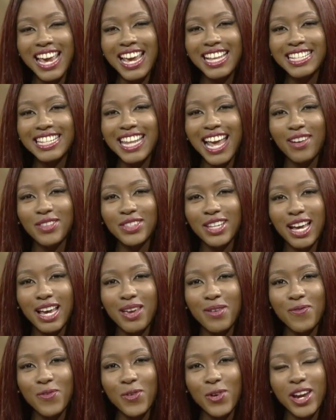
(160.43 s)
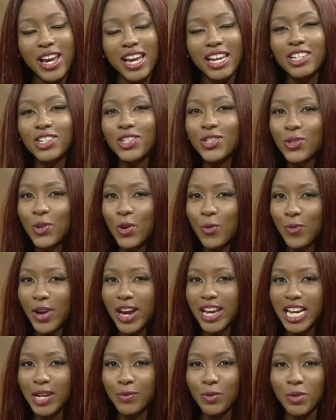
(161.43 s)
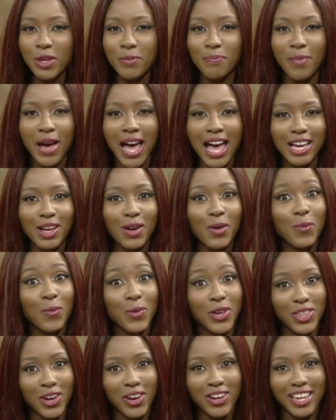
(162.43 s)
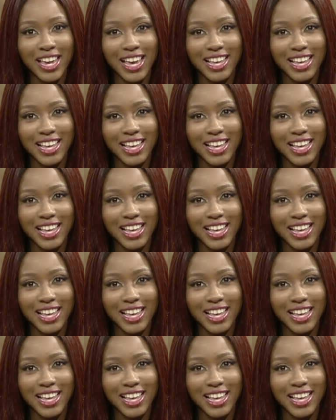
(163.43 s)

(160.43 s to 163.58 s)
It's now time for a short break, and we'll be back with our